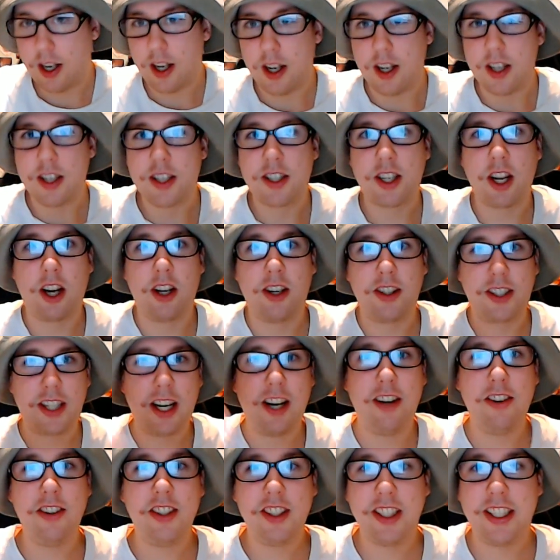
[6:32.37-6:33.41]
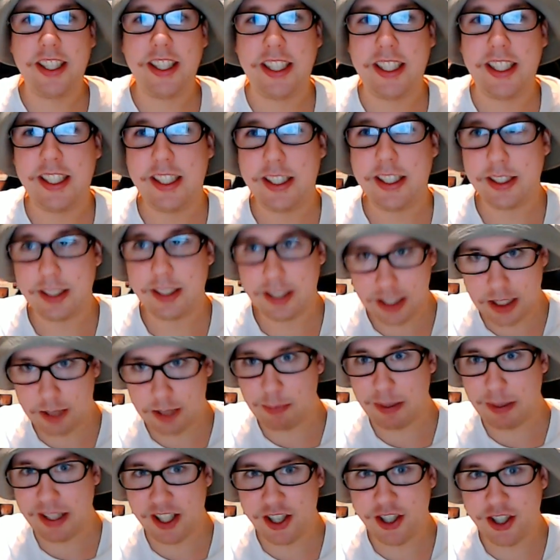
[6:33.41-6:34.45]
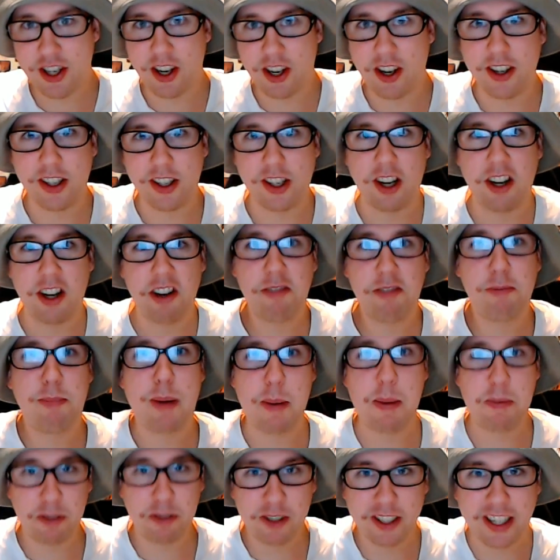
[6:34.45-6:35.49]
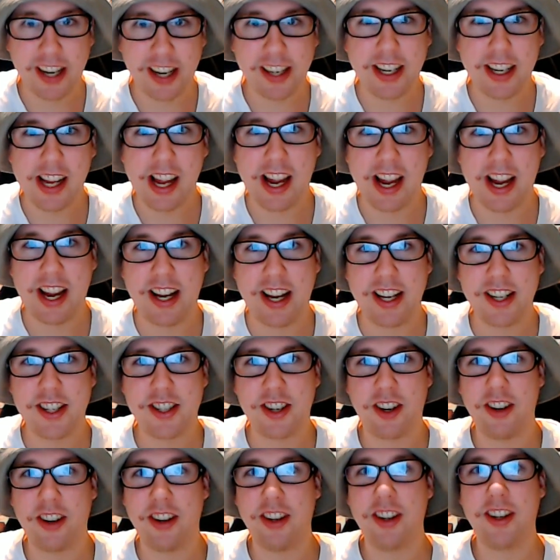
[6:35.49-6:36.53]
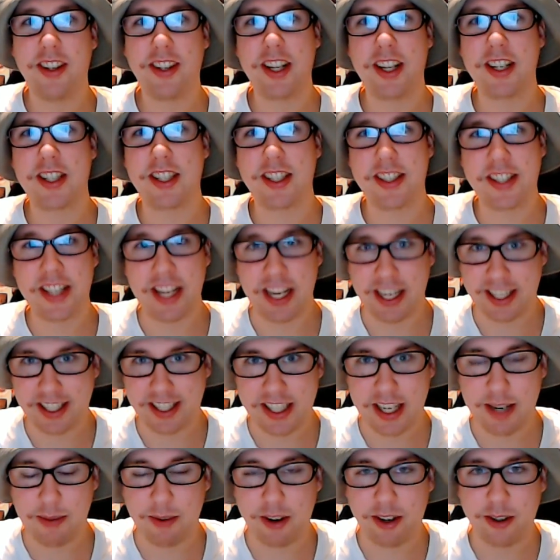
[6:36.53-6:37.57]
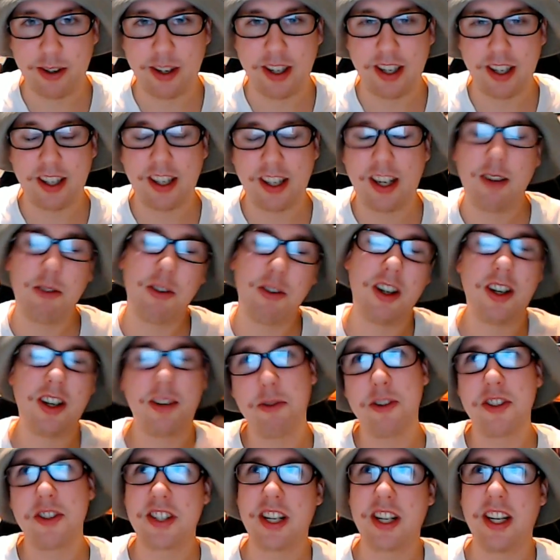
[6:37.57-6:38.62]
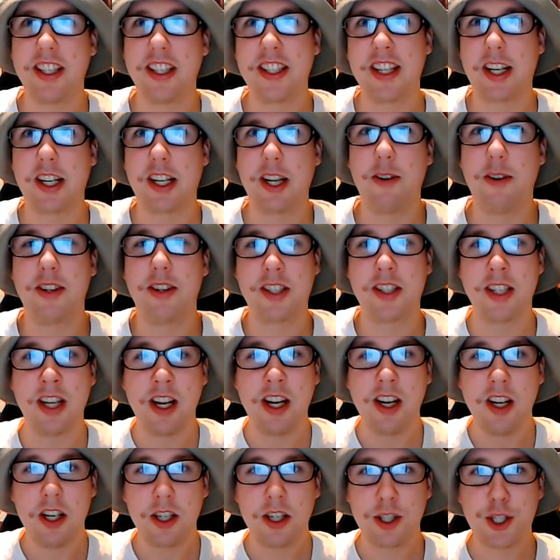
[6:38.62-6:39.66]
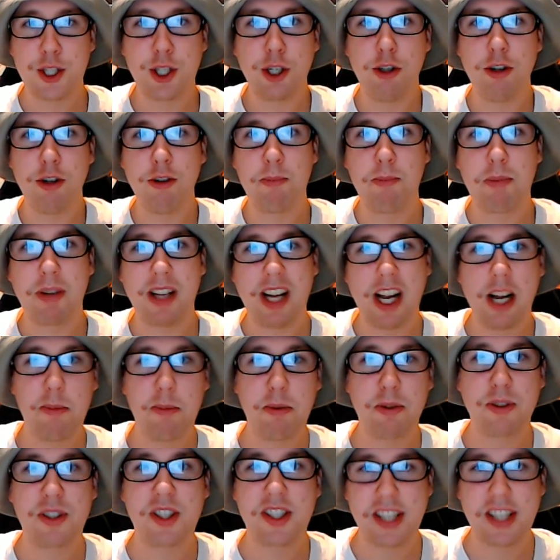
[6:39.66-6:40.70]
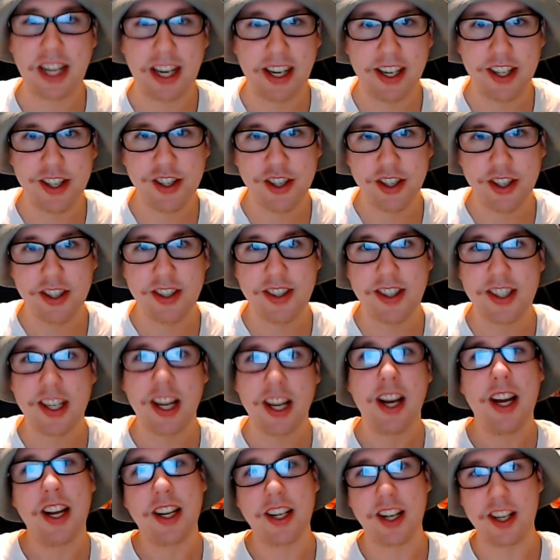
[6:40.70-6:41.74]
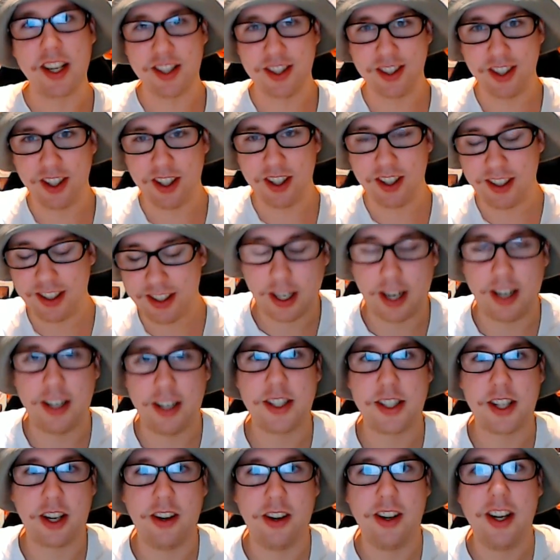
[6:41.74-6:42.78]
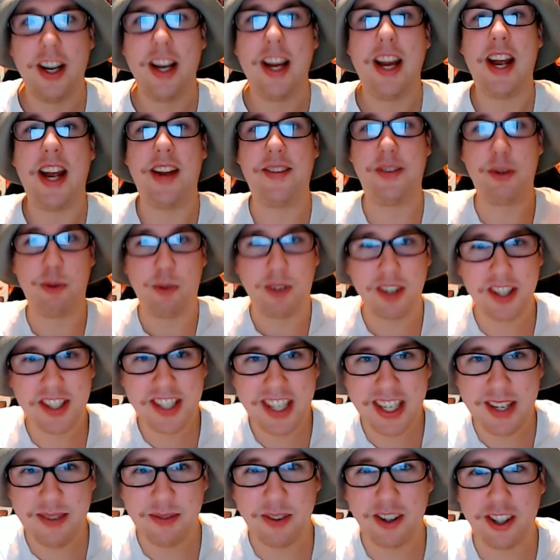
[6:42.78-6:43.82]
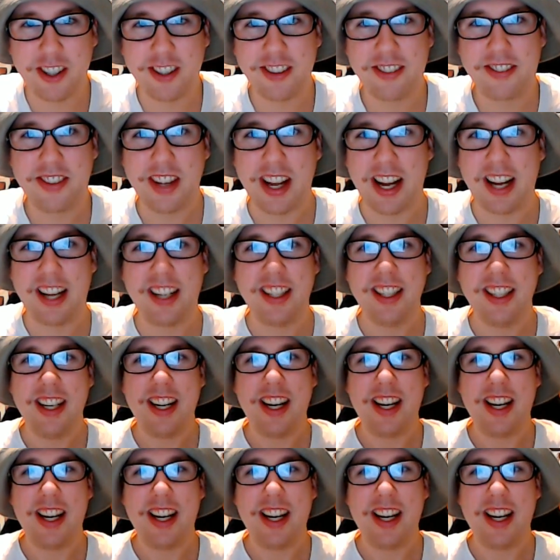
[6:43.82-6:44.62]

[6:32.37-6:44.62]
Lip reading: So currently, it's been shown off. People are getting their hands on it. There's a tech demo out. I wouldn't say tech demos. 2 playable stages. So if you want to see more of that,